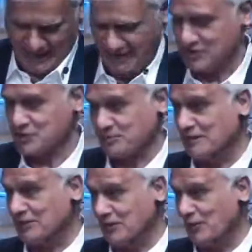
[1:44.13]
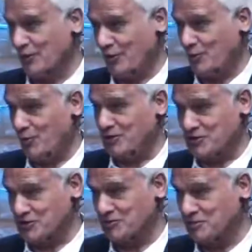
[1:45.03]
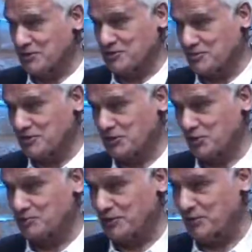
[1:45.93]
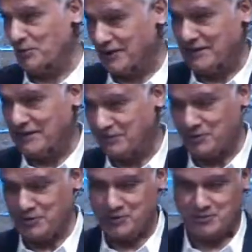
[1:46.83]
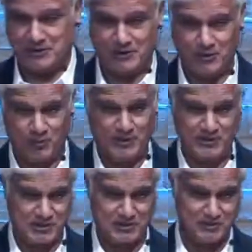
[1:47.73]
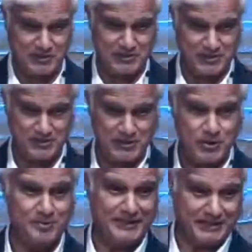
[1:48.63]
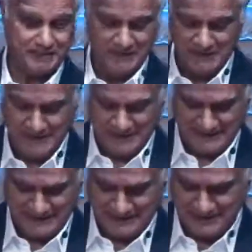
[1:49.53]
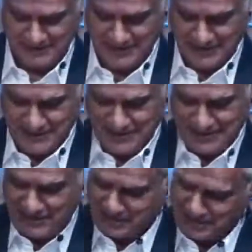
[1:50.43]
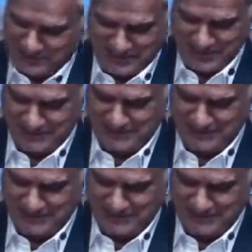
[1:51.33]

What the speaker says: I speak a lot on what does it mean to be human. One day I'm going to speak on what does it mean to be human. He's